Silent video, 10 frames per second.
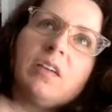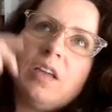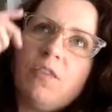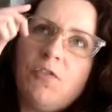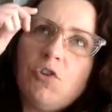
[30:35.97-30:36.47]

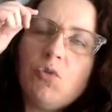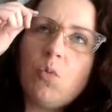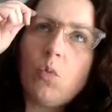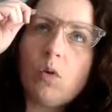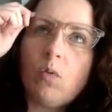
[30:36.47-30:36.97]
If
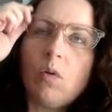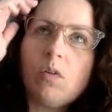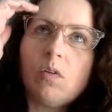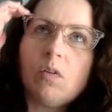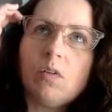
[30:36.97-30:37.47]
you
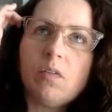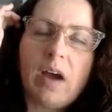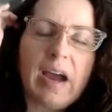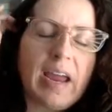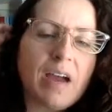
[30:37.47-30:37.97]

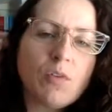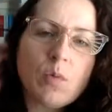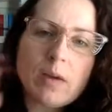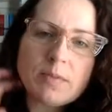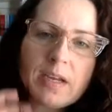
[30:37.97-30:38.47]
I have a
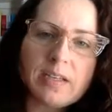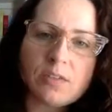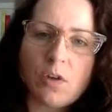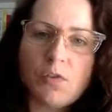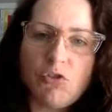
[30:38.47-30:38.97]
website,
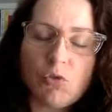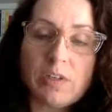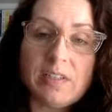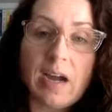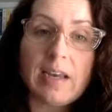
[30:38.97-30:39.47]

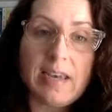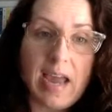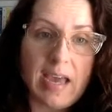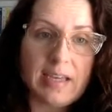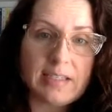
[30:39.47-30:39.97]

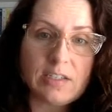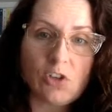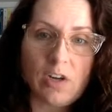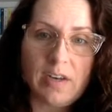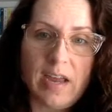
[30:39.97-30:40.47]
sophiejordan.net. It's a .net,